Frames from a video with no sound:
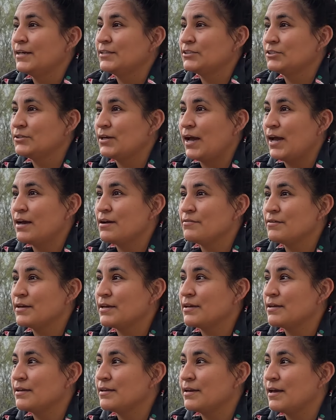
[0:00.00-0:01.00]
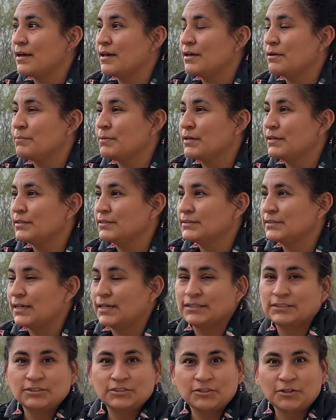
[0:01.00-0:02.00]
to having a big
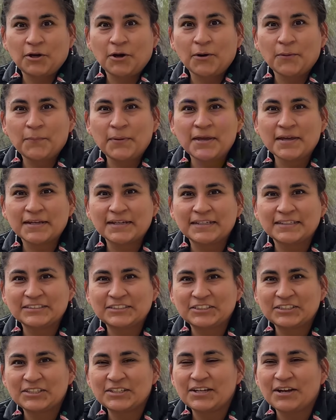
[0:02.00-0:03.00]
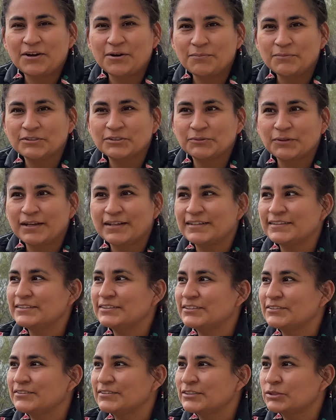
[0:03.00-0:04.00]
disaster because she almost ran
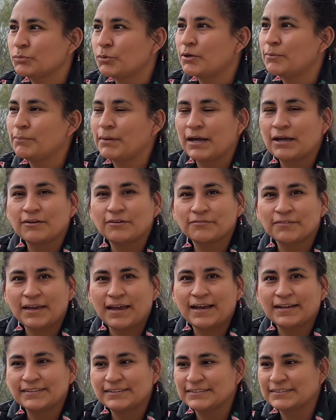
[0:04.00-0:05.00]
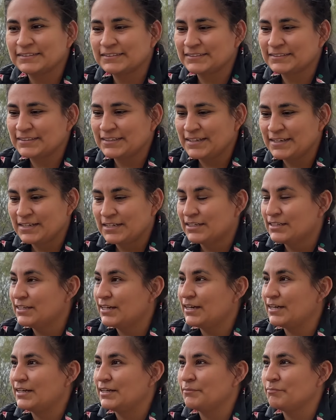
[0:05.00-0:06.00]
into a small pile of cactus.
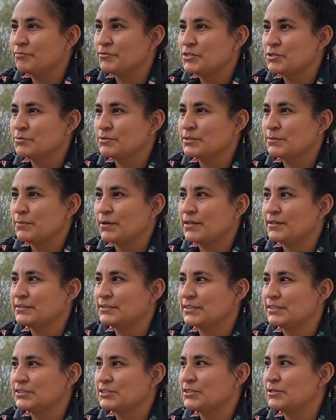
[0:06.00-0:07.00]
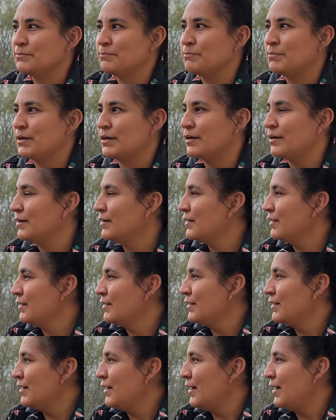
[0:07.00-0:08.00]
She wasn't paying attention, but
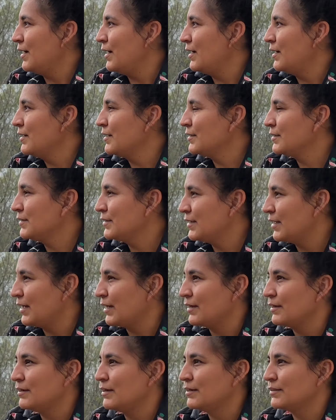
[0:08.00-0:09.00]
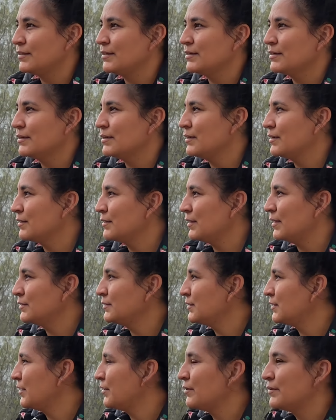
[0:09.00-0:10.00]
uh, yeah, I think
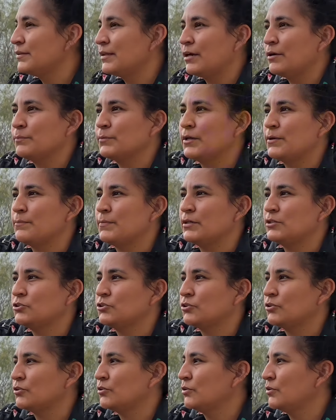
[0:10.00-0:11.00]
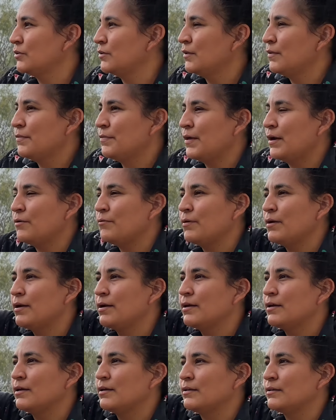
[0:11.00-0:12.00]
that's there. And now I'm gonna measure that
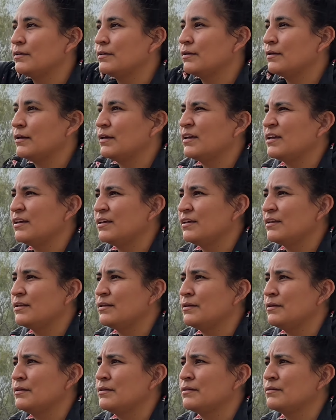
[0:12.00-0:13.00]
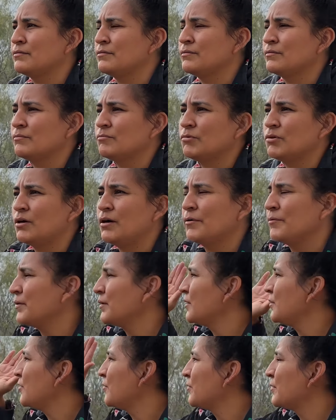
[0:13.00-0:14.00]
way, and well, I
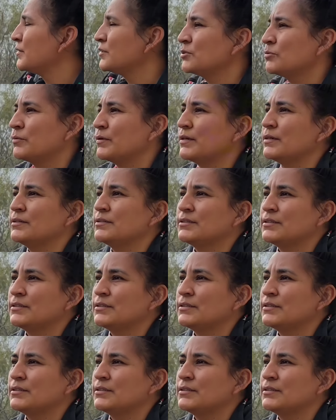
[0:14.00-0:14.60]
already know this way,